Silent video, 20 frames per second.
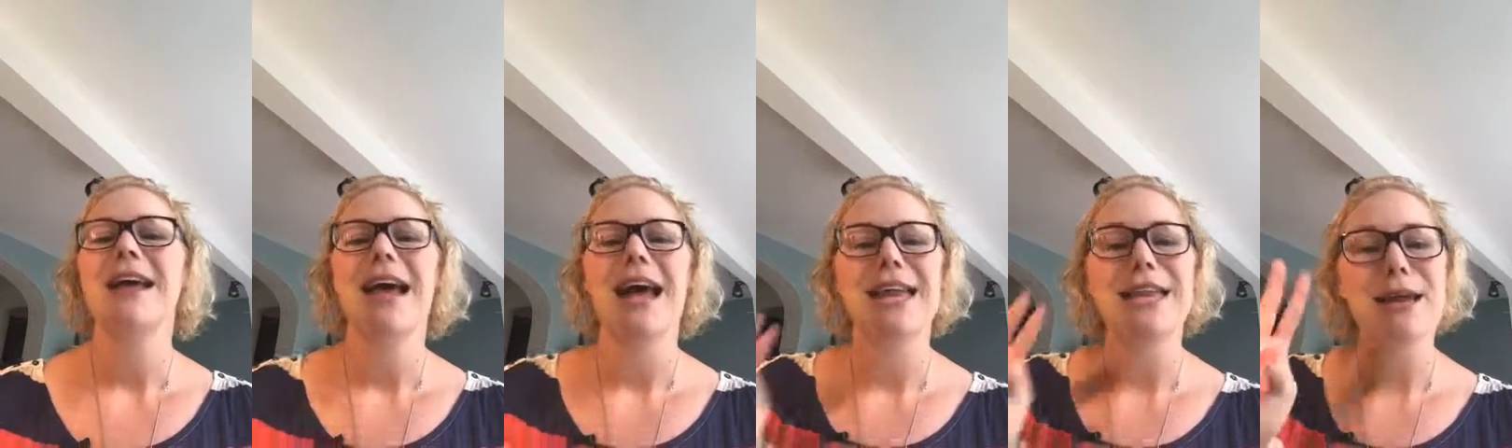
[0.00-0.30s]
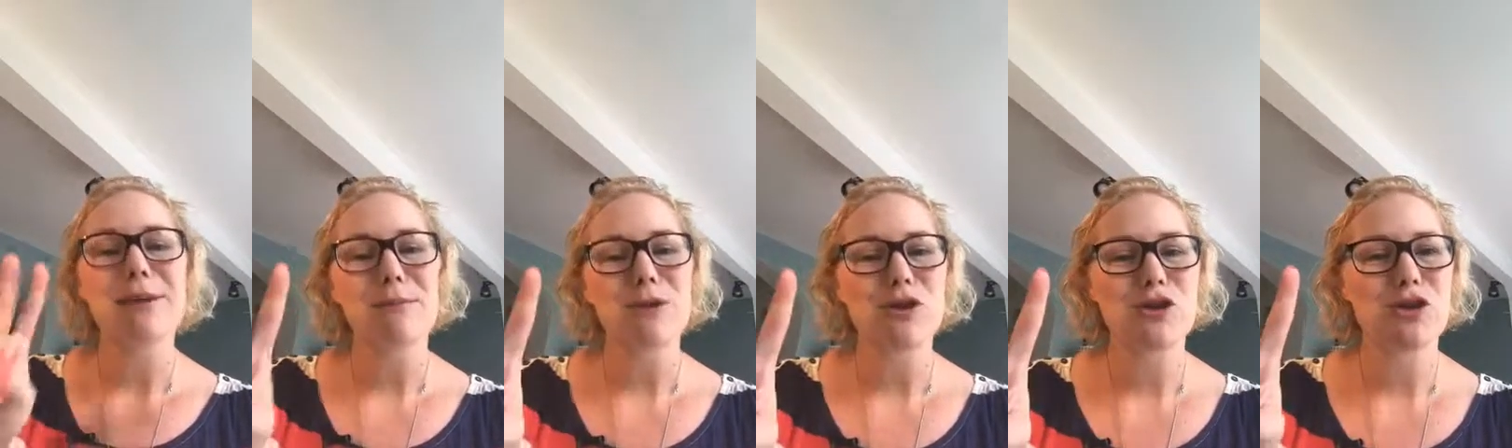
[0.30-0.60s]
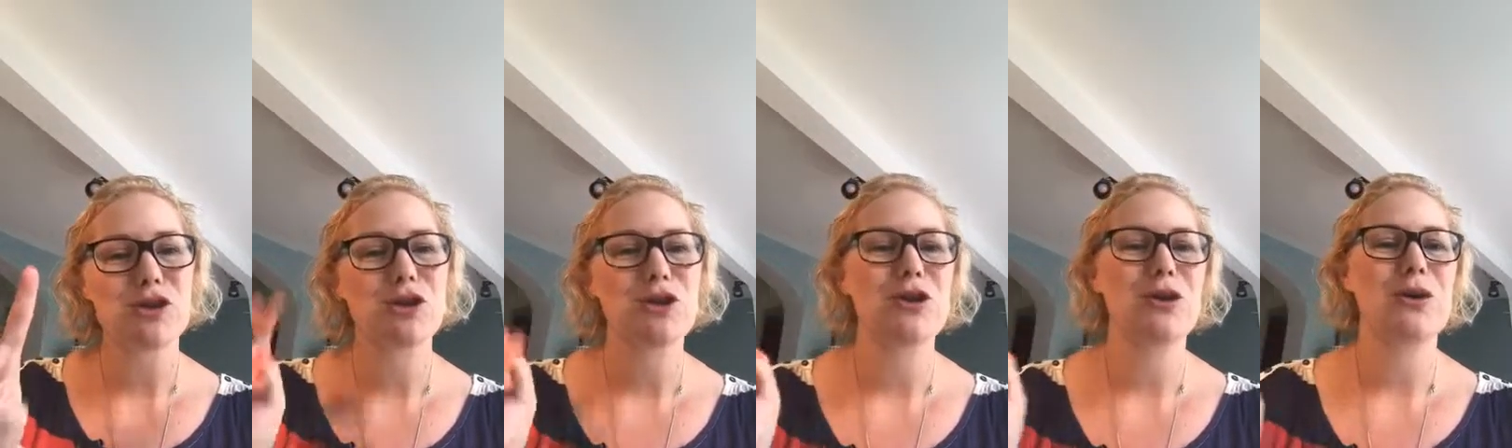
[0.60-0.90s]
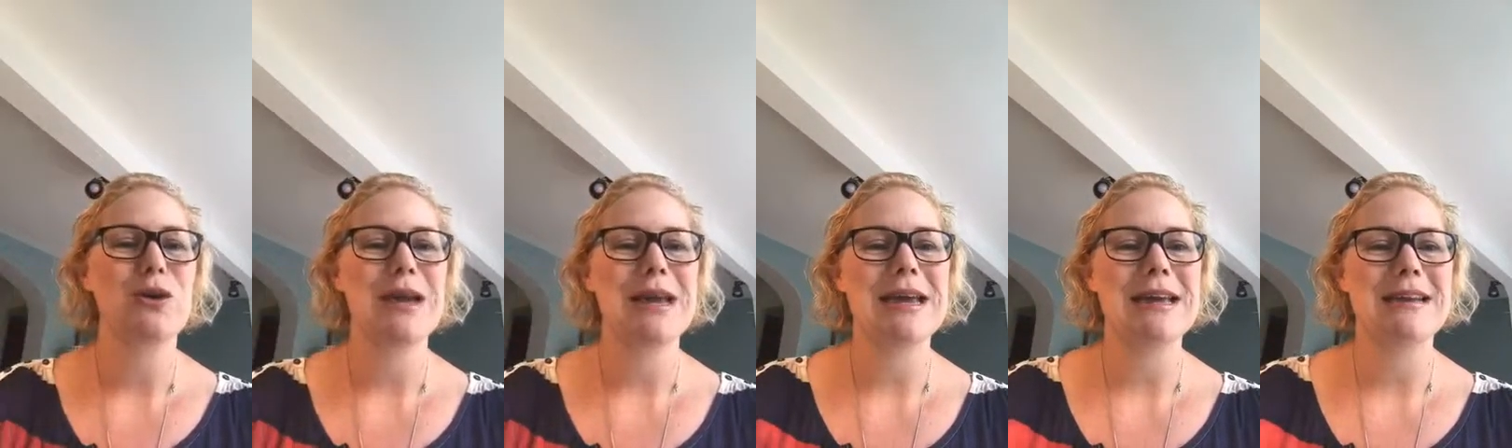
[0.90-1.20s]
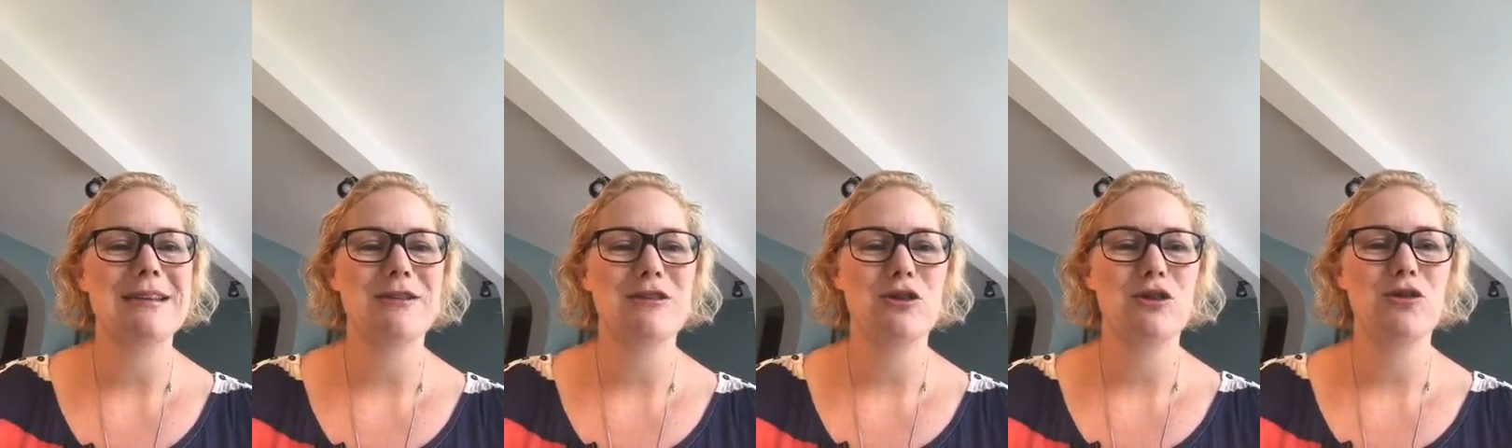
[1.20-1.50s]
And number two
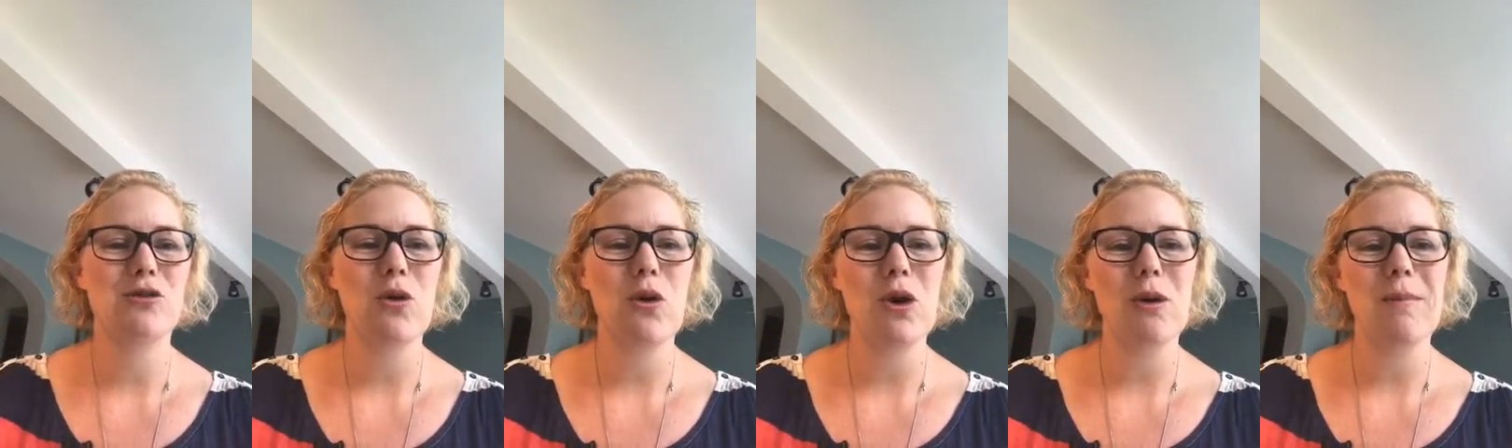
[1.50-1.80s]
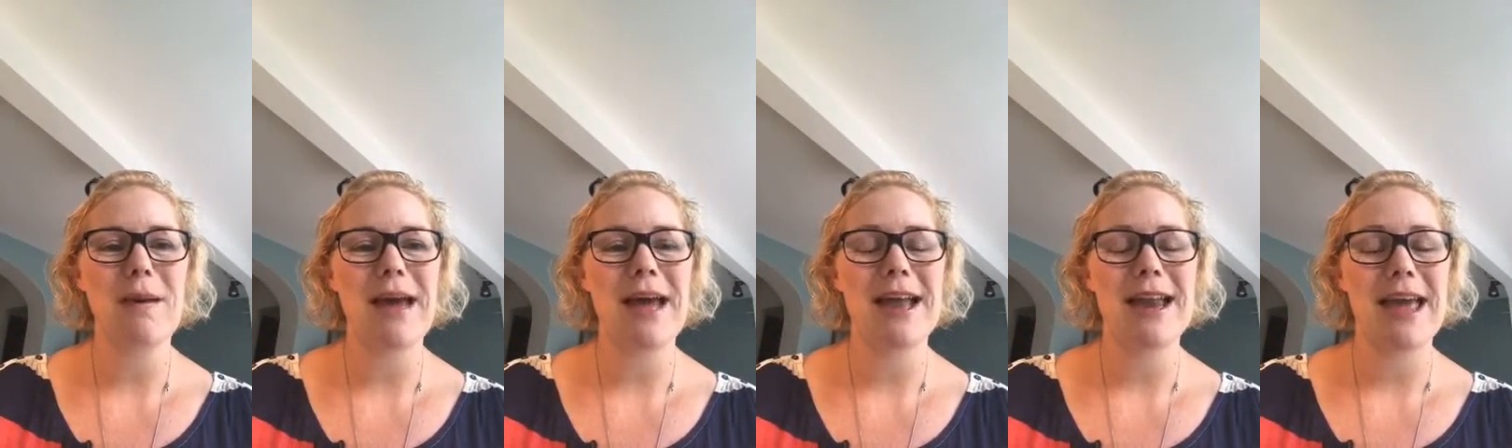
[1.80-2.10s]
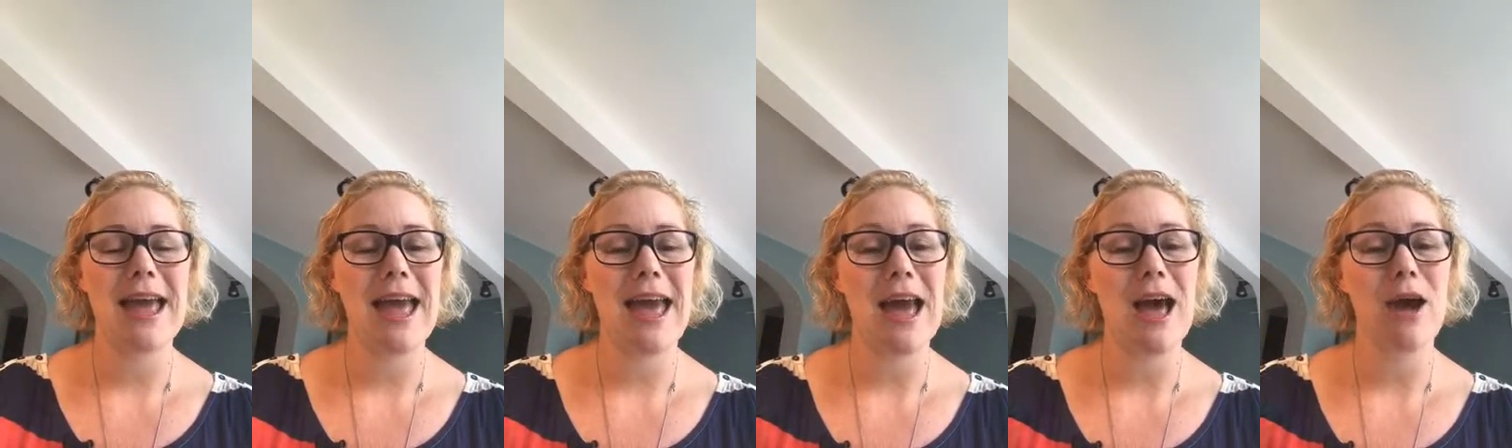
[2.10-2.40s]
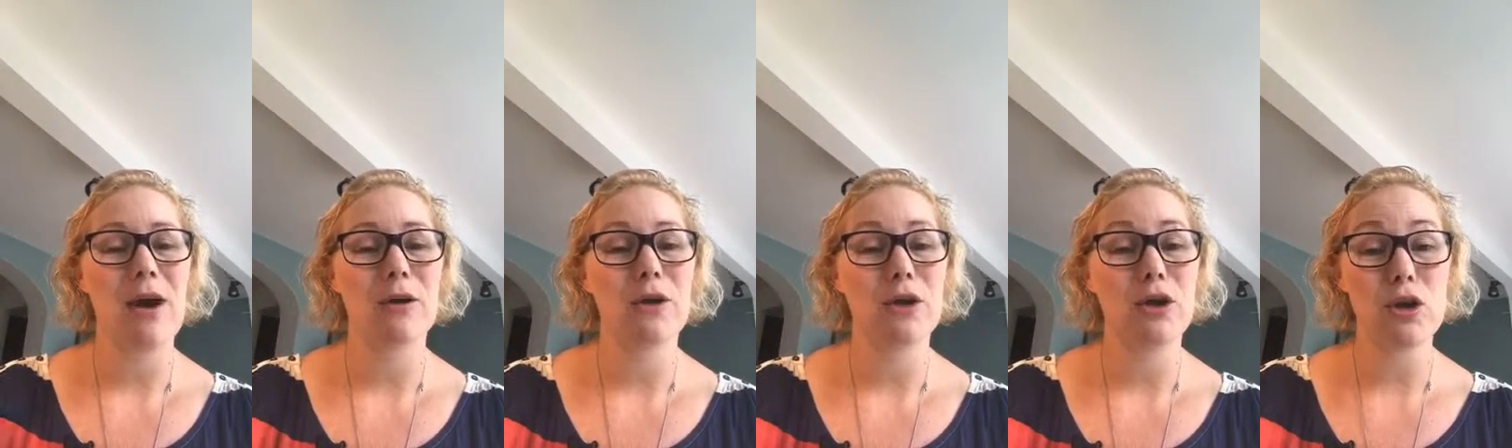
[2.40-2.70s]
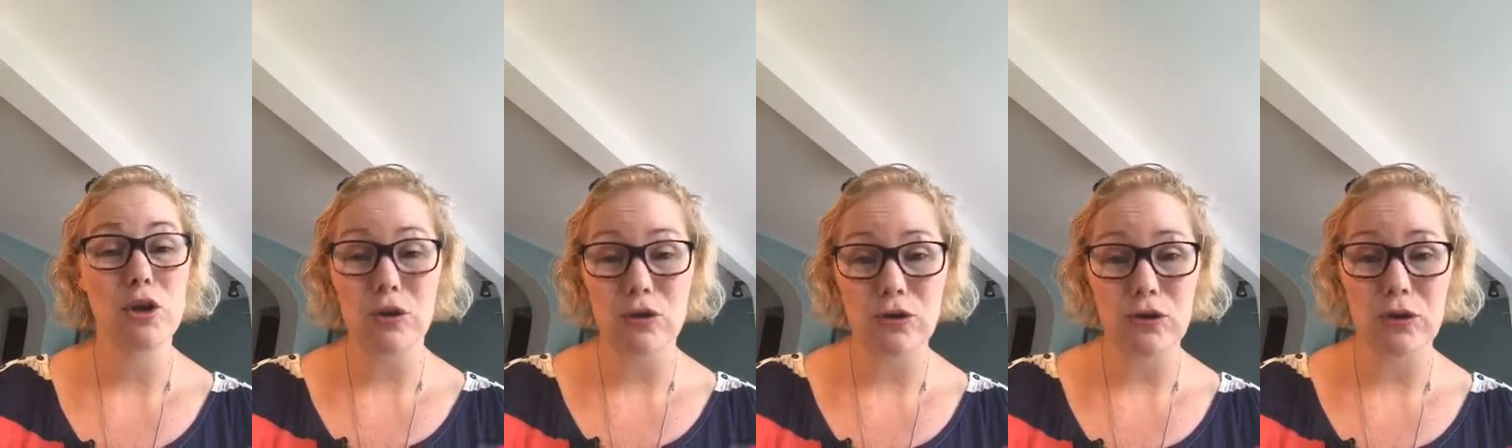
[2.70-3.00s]
is to talk about how
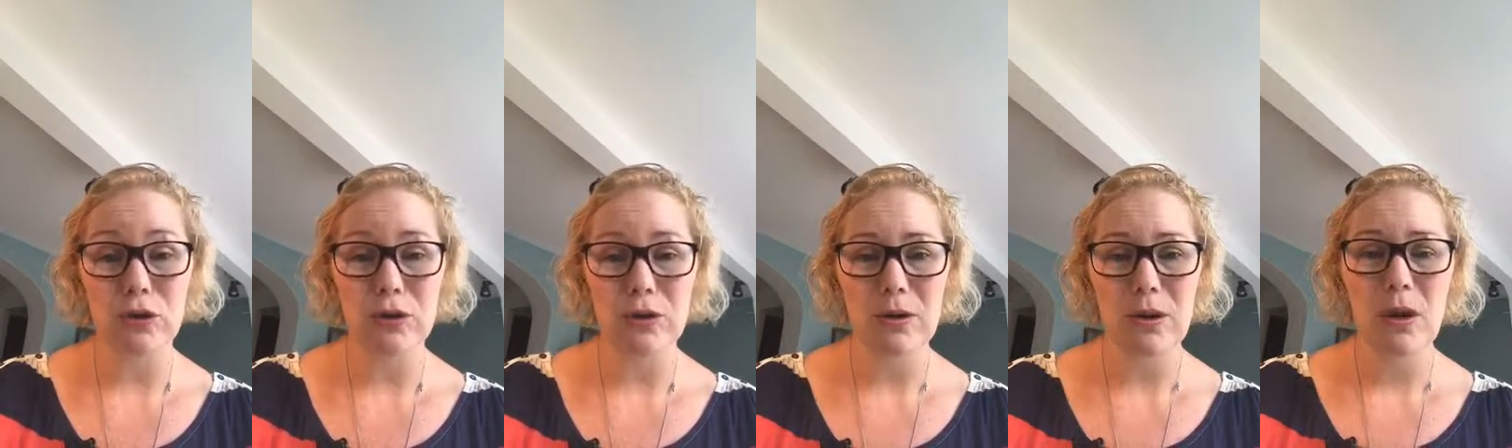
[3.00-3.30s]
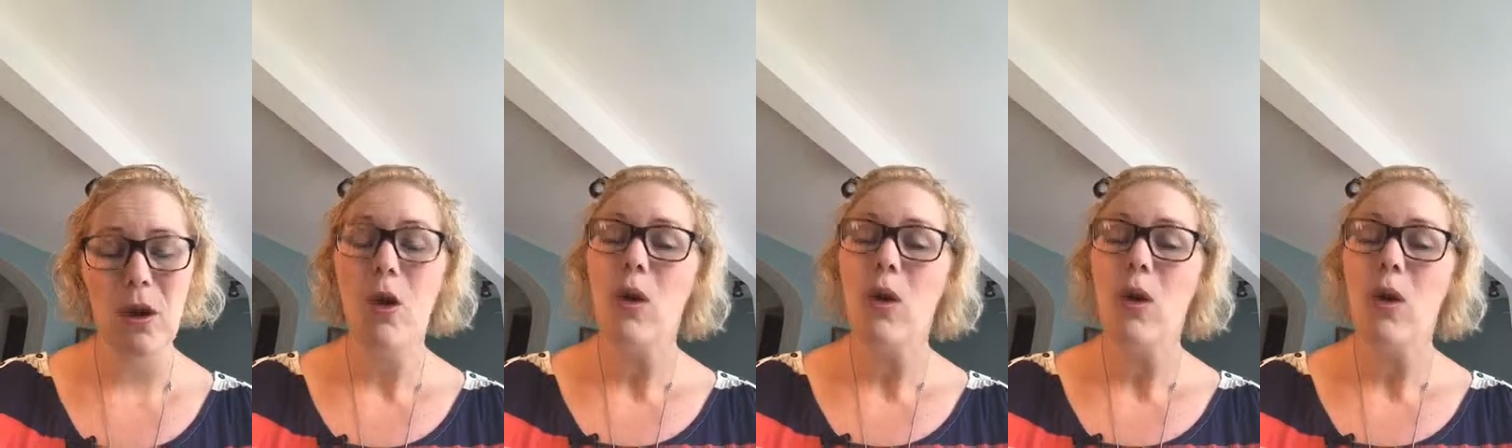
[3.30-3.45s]
you do